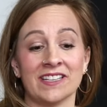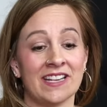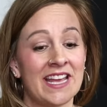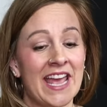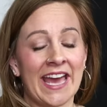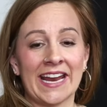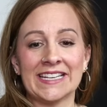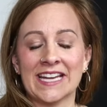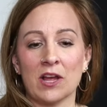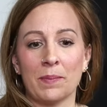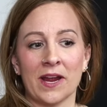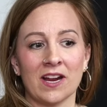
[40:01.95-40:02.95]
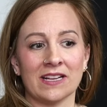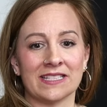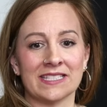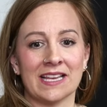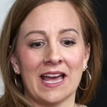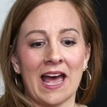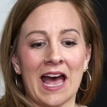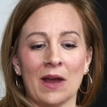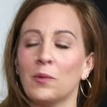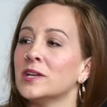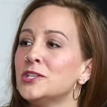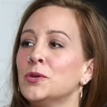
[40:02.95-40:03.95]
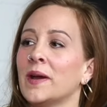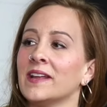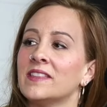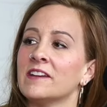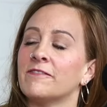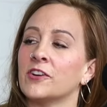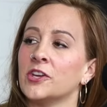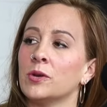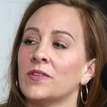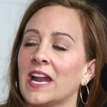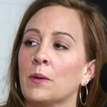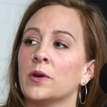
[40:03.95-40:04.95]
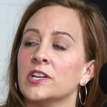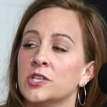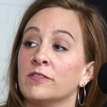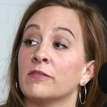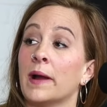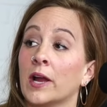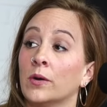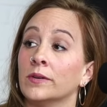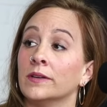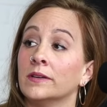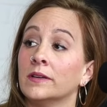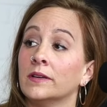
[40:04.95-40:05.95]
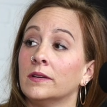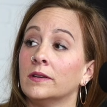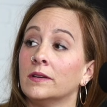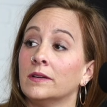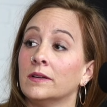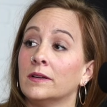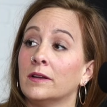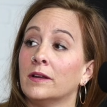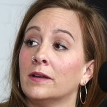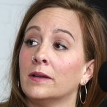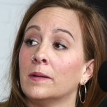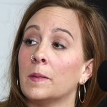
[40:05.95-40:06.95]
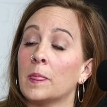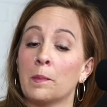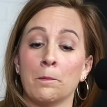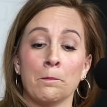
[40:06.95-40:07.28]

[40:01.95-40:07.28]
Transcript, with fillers: to, and I tell parents, I wouldn't do anything for you same, that I wouldn't do same, for my own. To the T, to the freaking T. Yeah.